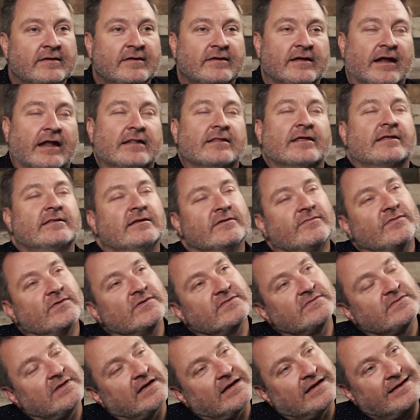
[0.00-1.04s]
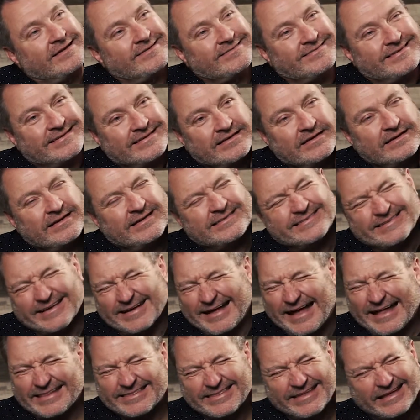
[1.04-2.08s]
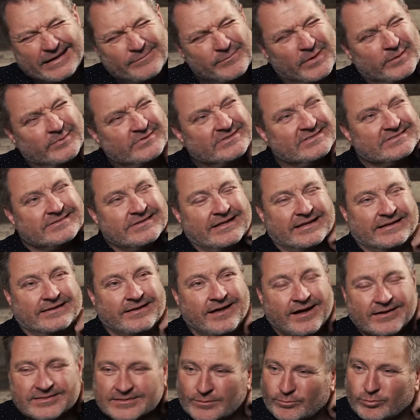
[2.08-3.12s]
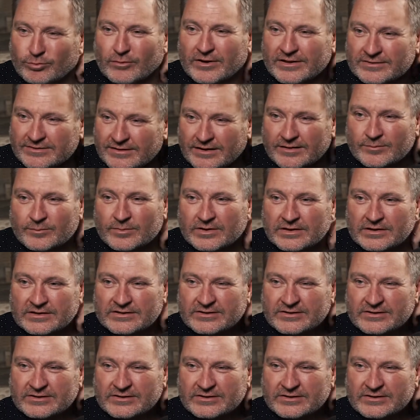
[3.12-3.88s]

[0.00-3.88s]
I lay there for a second. I was like, yeah. I was like, I think I maybe just like knocked the breath out of me.